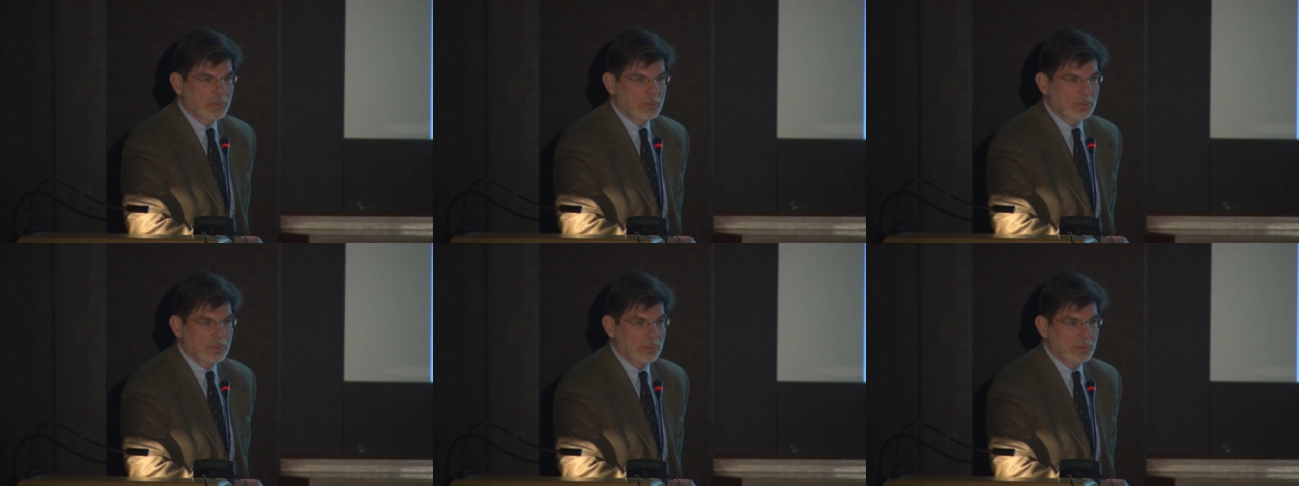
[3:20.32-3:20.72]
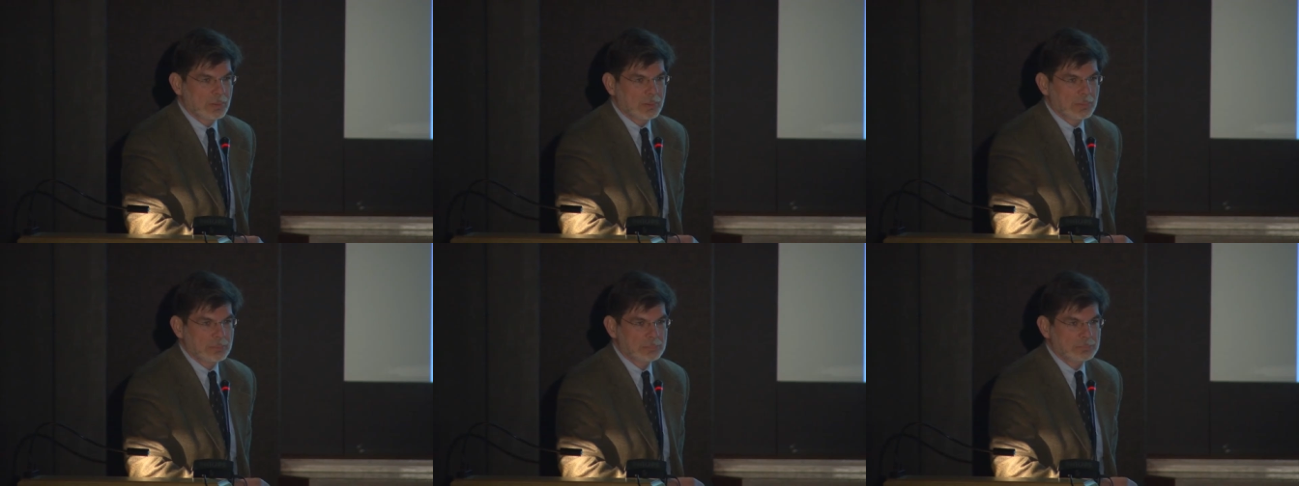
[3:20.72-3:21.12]
uh,
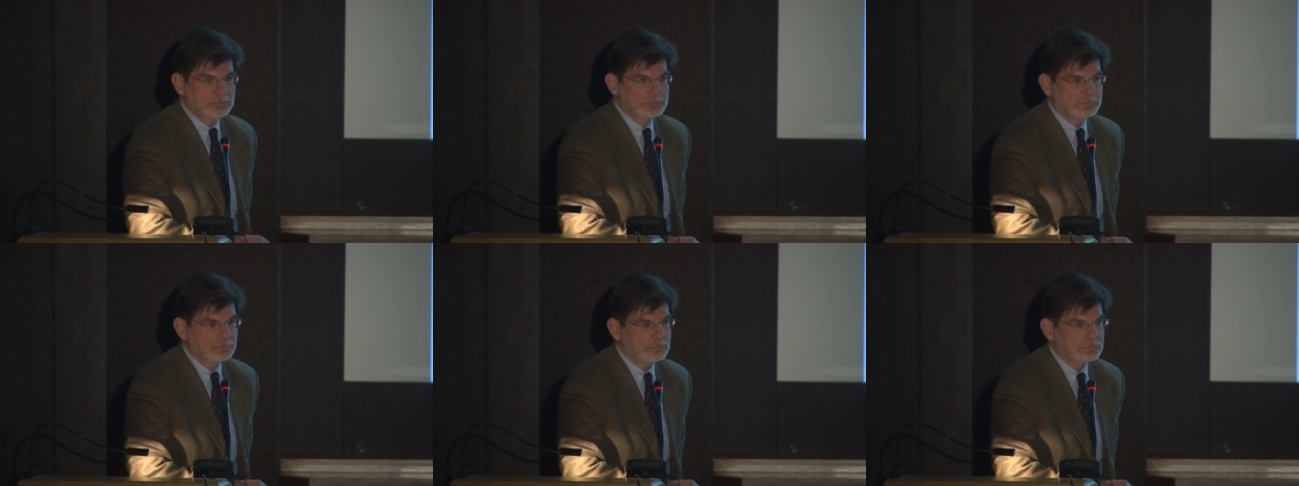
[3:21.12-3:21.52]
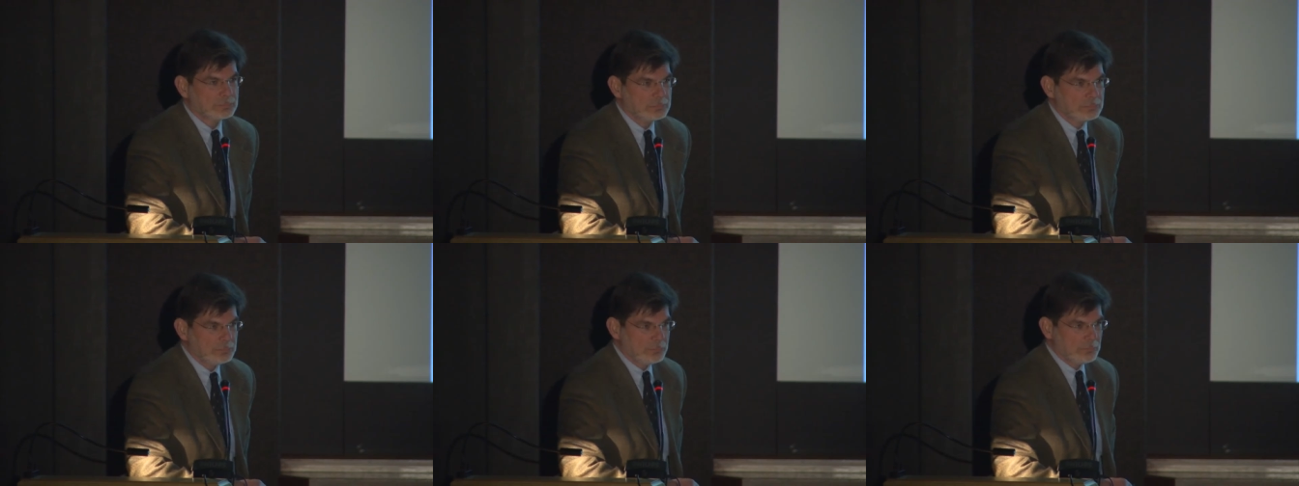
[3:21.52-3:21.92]
um,
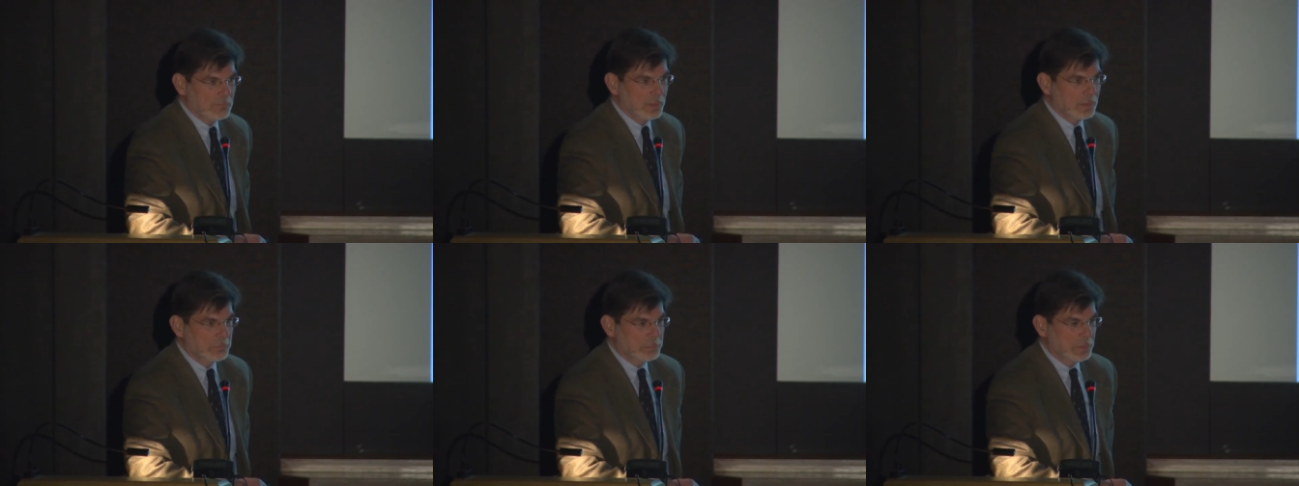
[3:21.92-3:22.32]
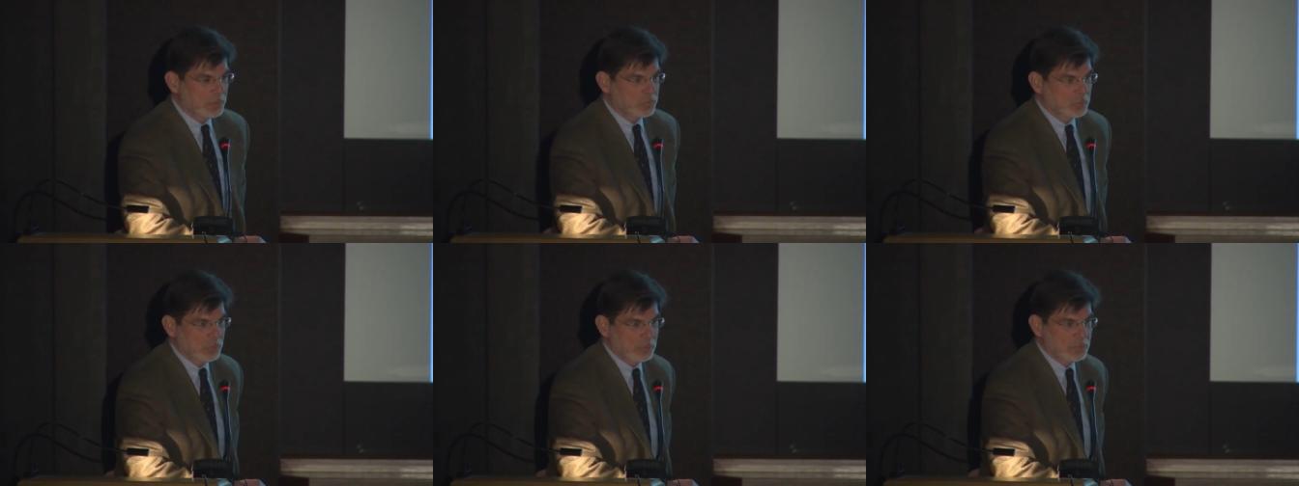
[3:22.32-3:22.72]

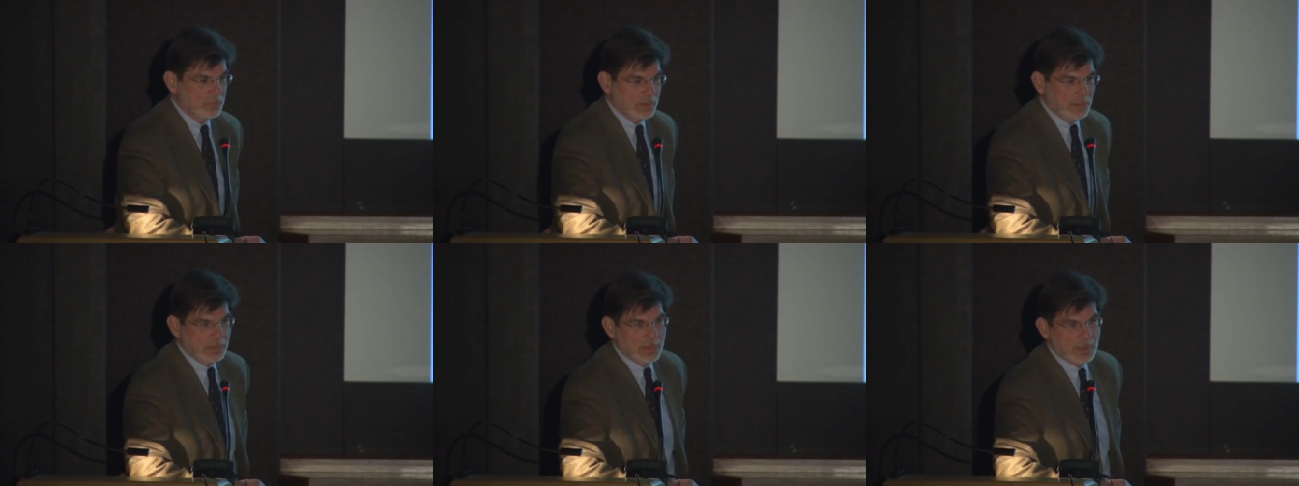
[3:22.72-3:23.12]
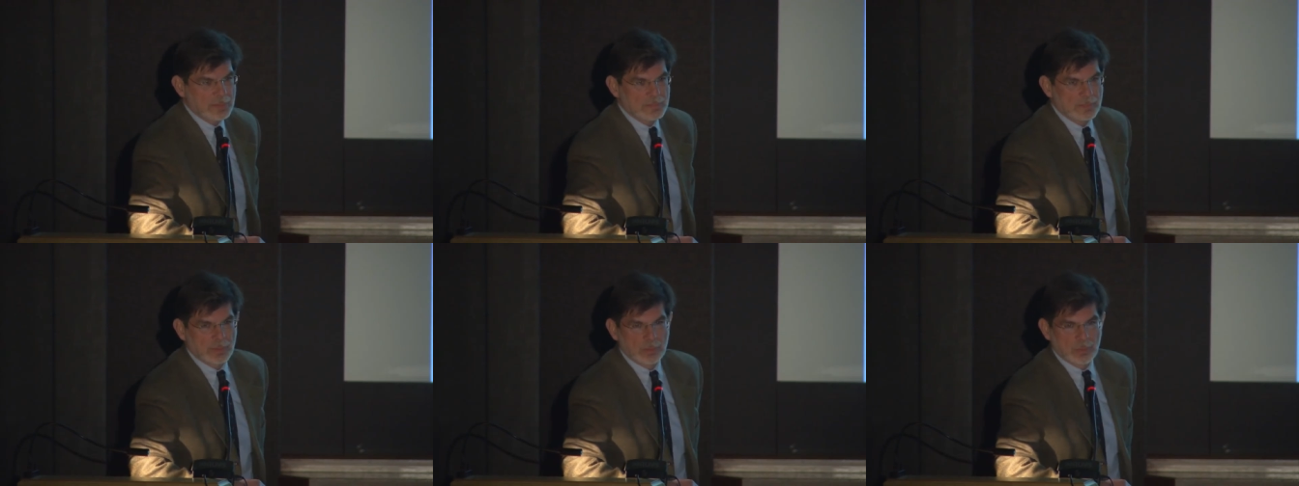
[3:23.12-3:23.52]
picture of an
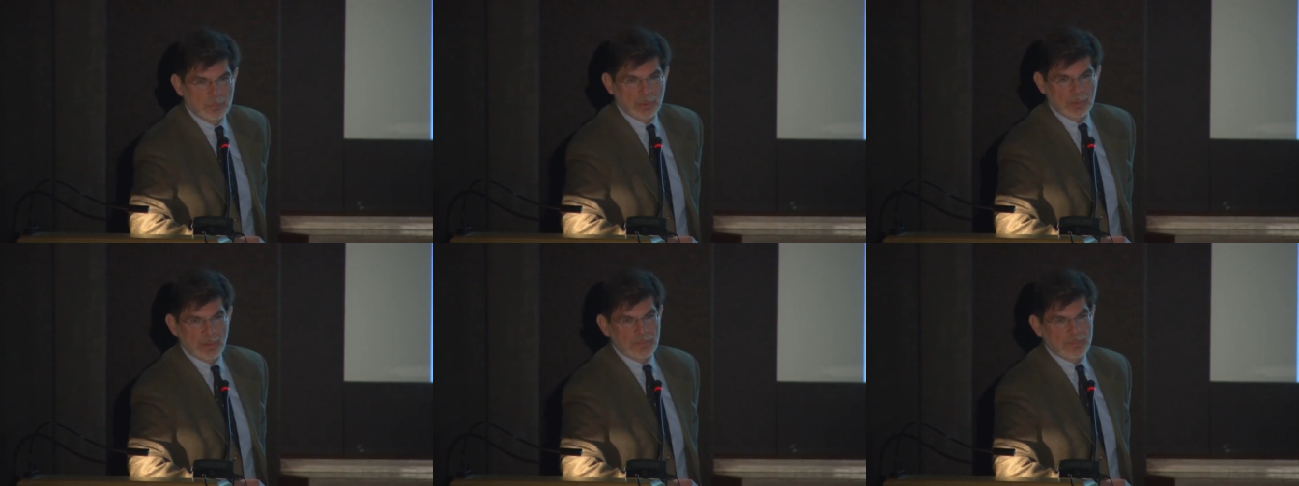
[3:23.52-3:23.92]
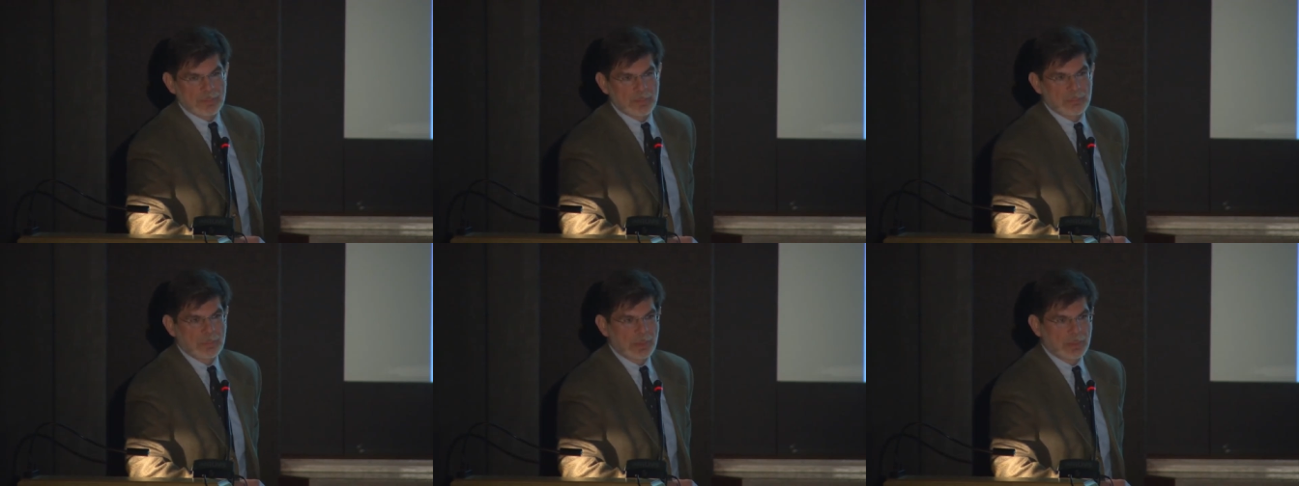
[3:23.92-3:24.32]
industrial robot
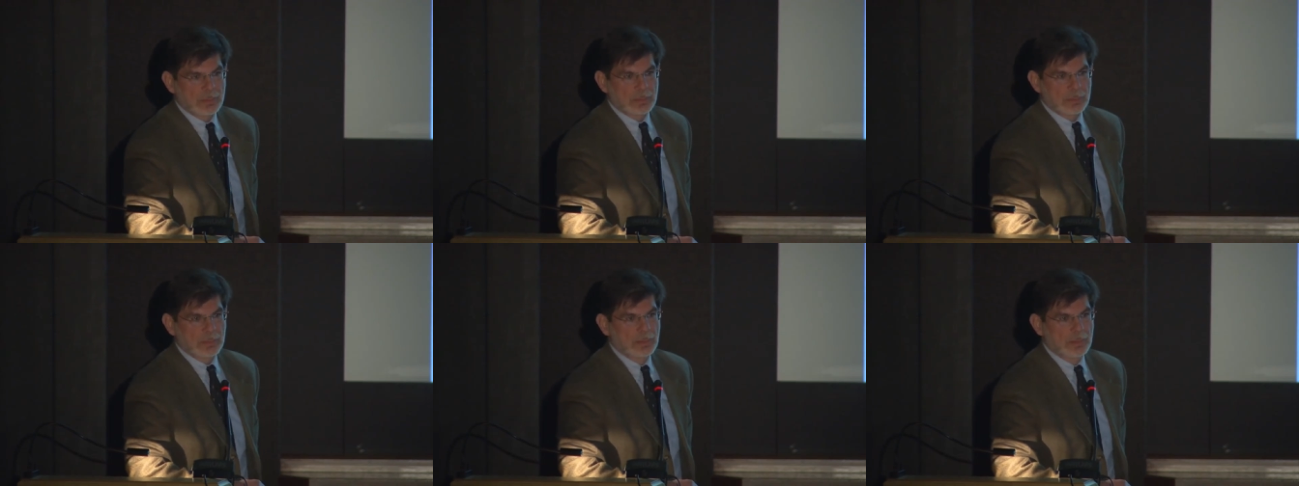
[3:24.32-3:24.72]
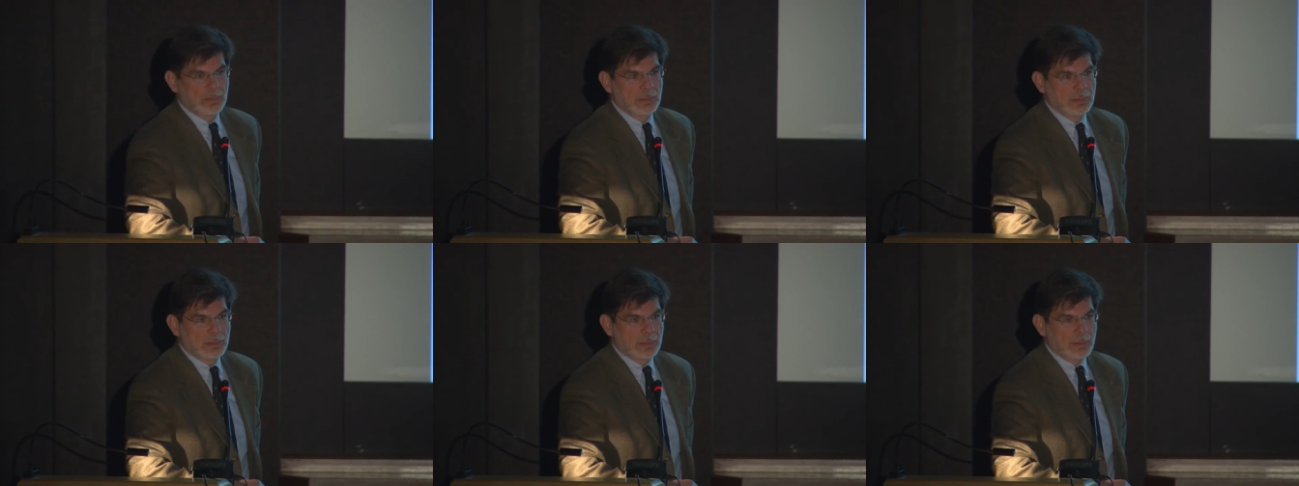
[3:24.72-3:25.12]
assembling
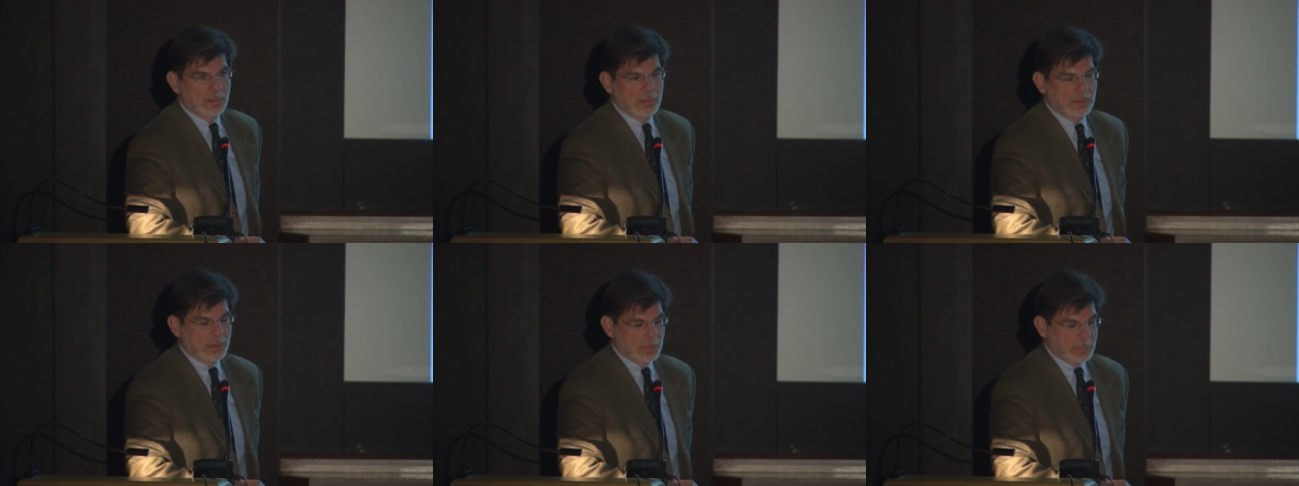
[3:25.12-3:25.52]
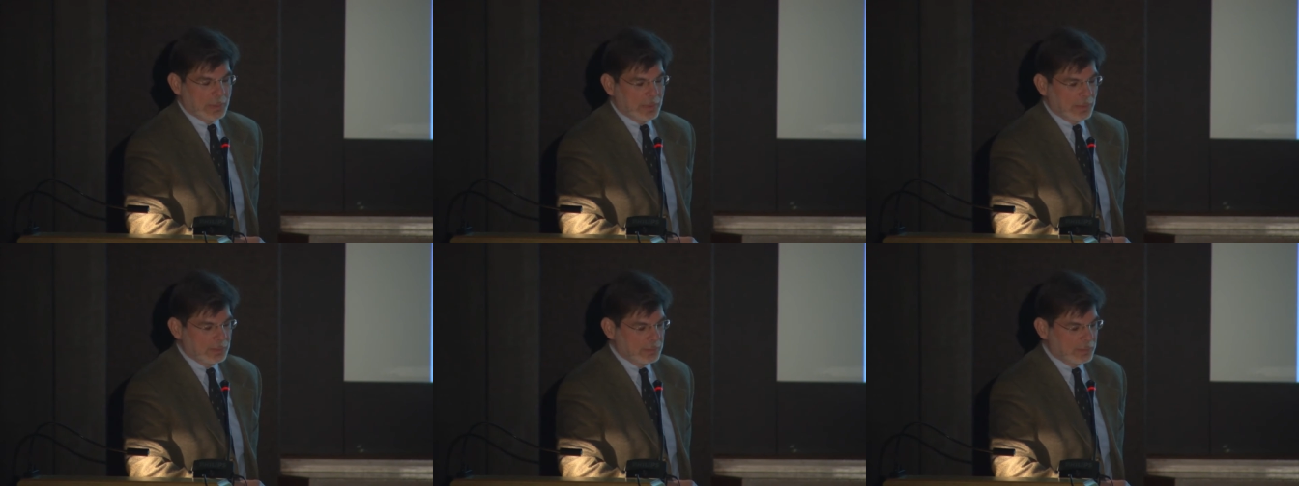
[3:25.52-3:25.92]
in a
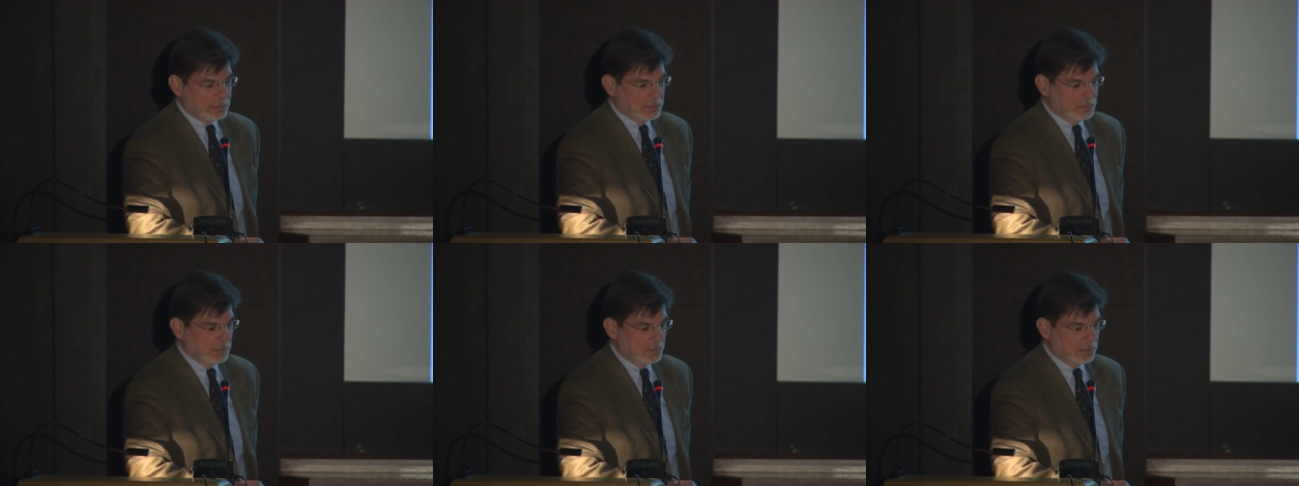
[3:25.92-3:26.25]
plant.